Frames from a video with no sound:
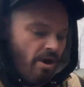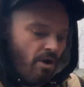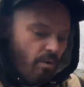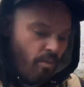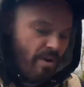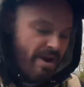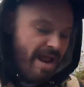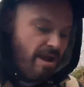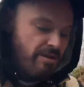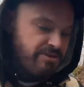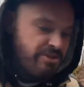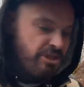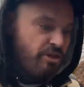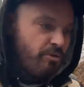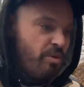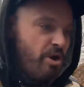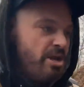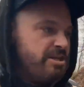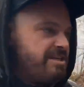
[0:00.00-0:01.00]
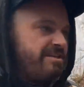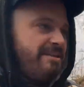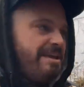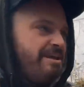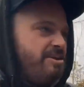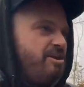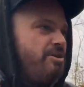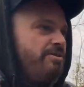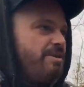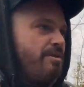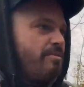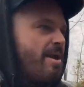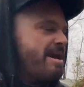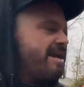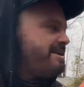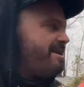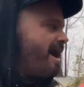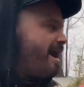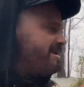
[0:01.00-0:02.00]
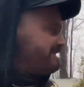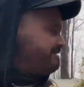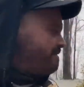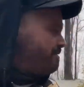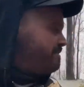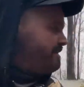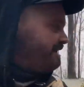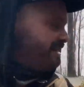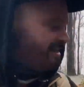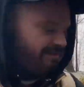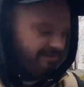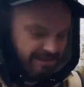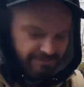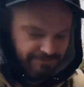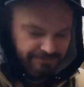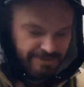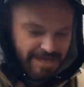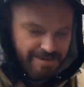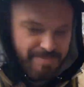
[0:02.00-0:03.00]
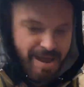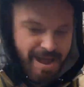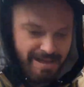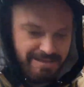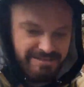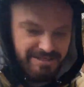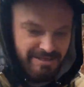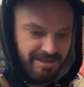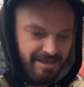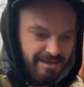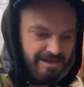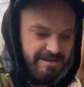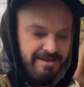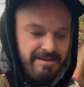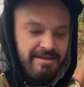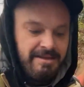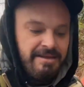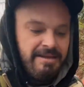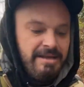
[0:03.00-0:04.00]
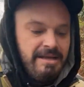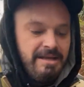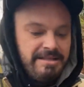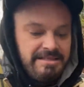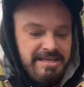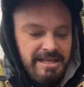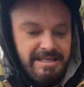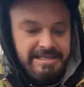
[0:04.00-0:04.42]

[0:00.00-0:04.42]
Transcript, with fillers: went out into the woods and they knew they recognized him immediately fled back to the to the